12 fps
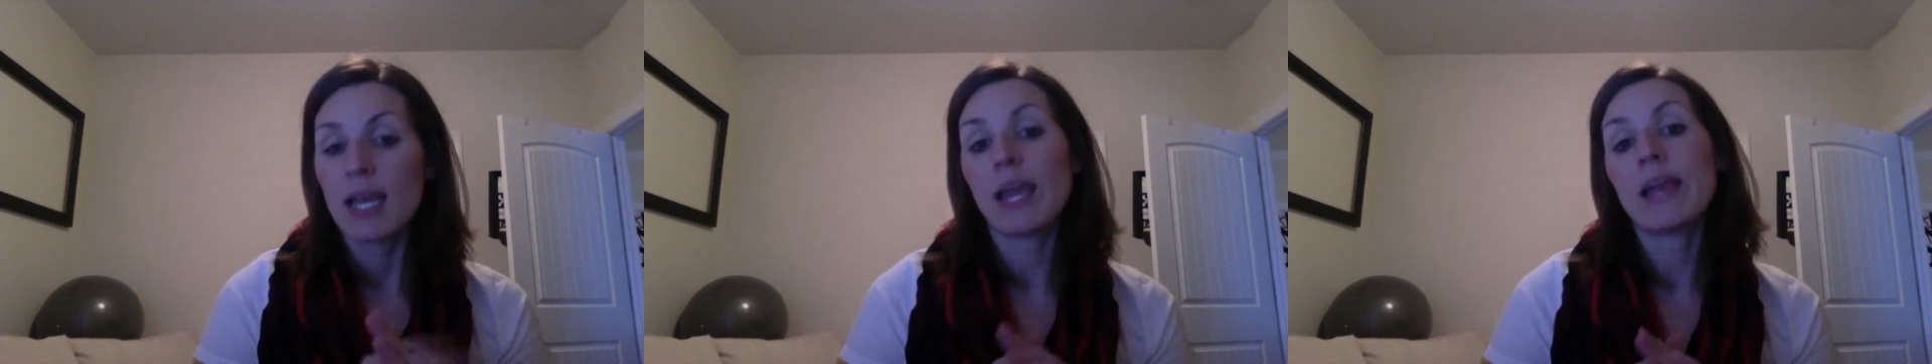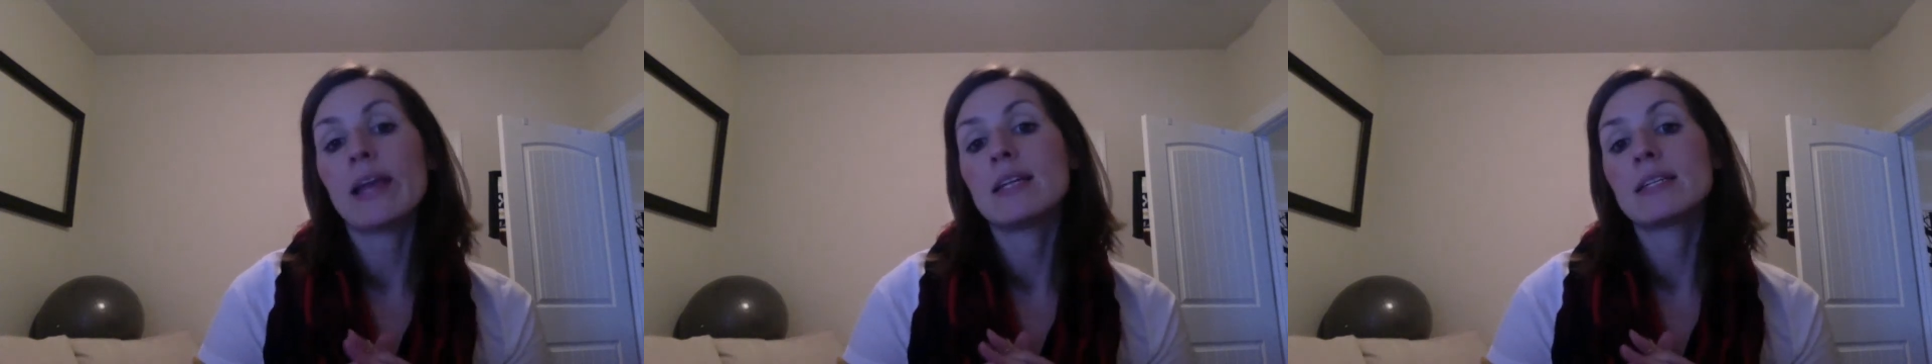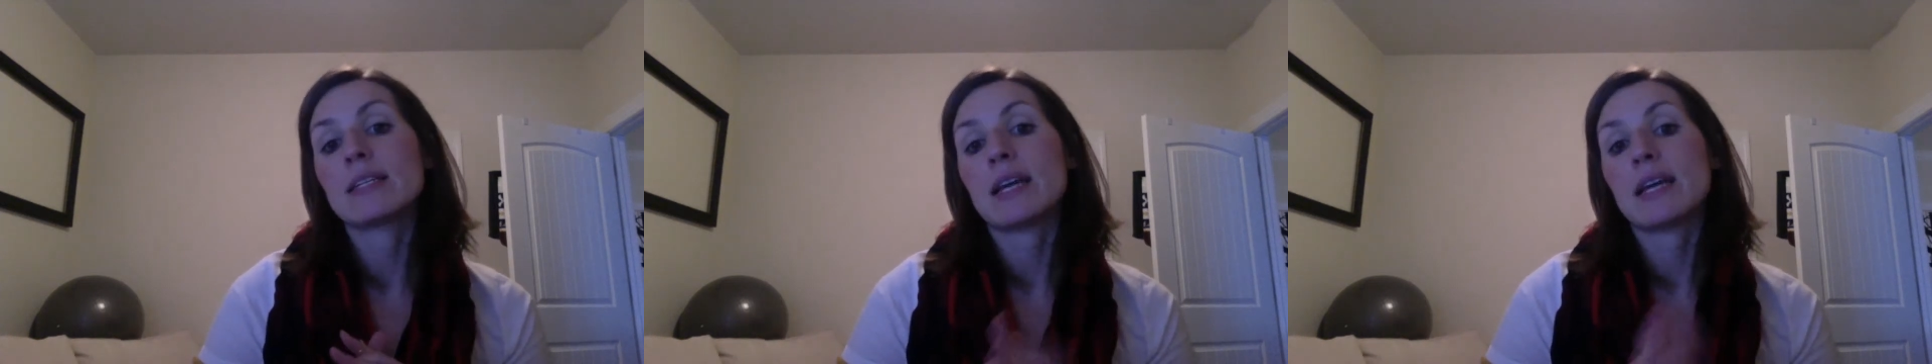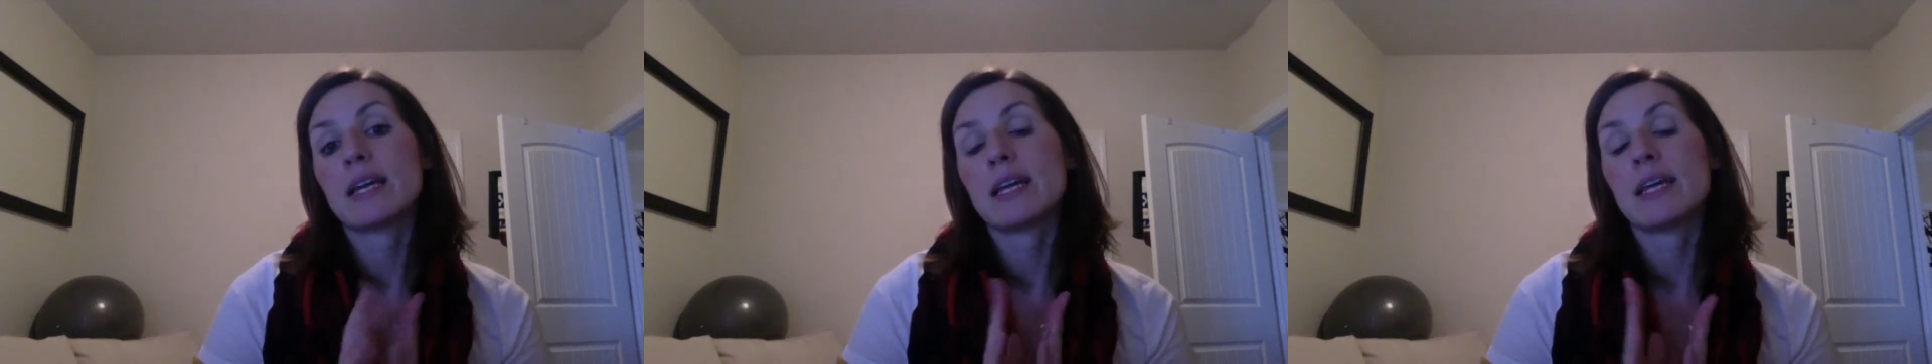and
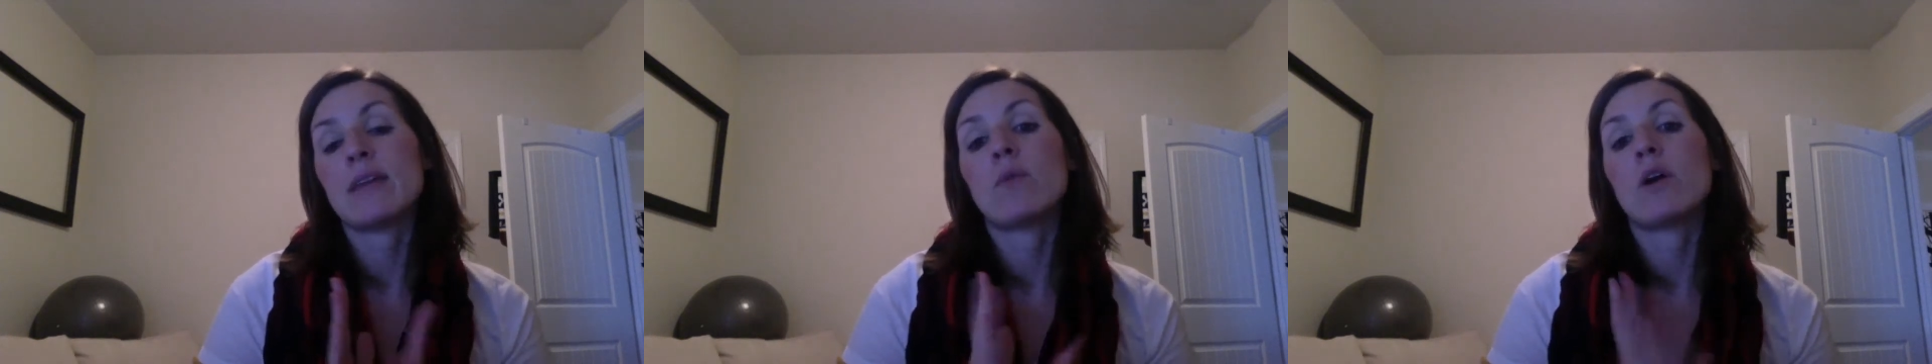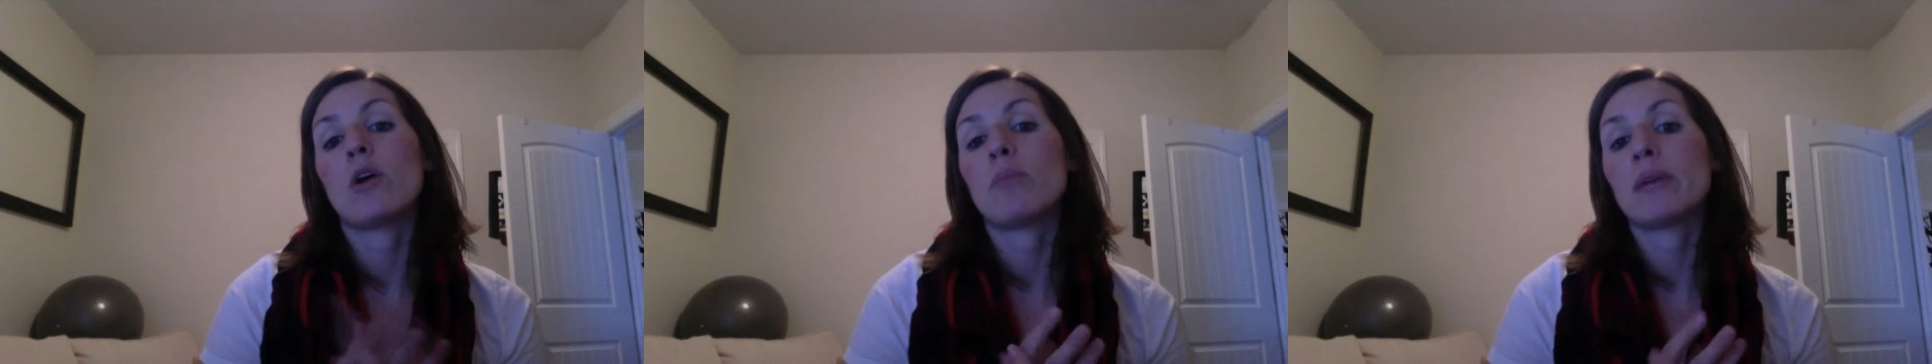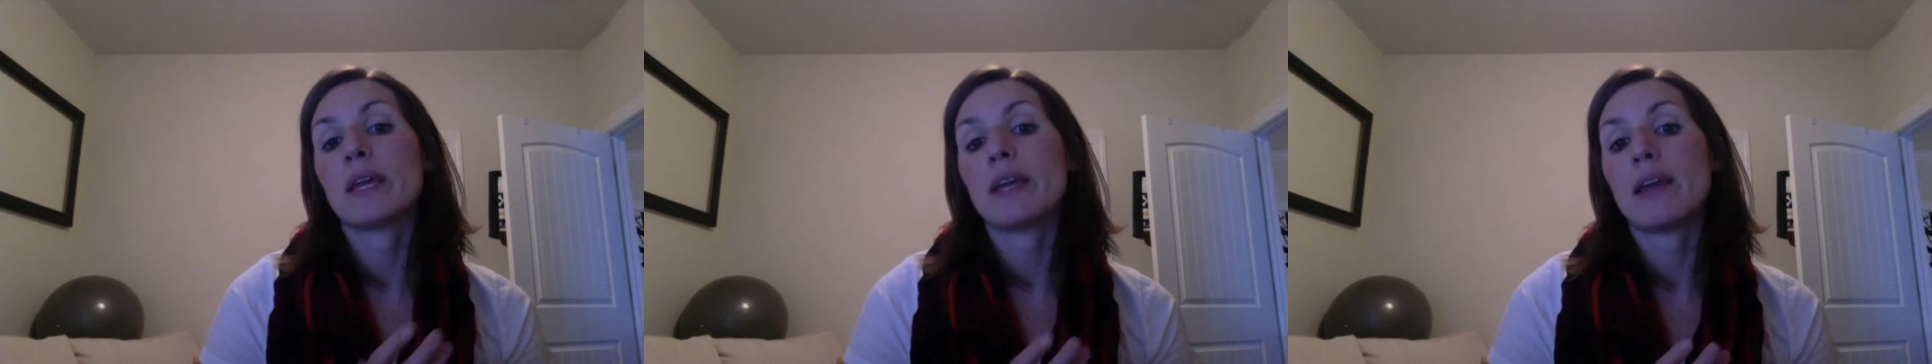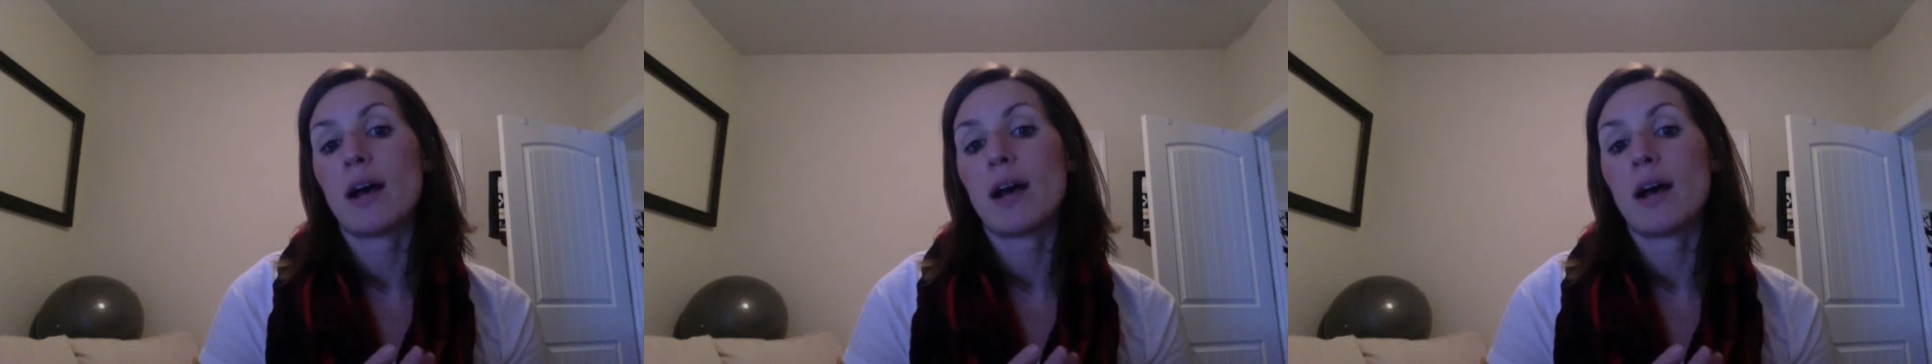he will be